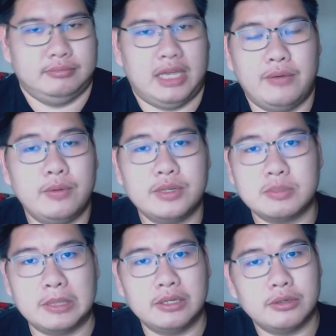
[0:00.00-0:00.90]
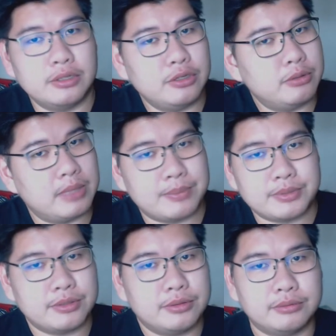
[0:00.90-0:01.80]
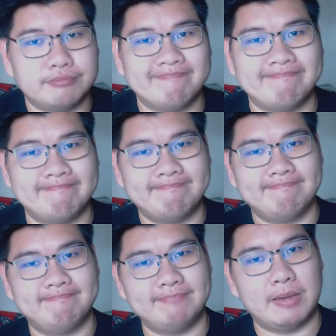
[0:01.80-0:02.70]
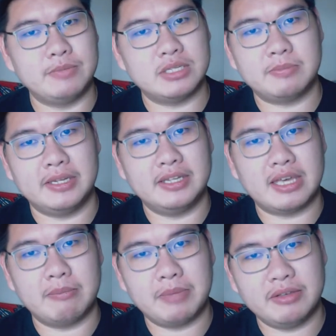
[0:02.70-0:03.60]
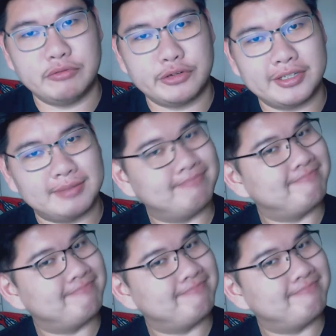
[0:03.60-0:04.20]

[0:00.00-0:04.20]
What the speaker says: everyone's playing all the new maps, so I'm just playing the campaign for it.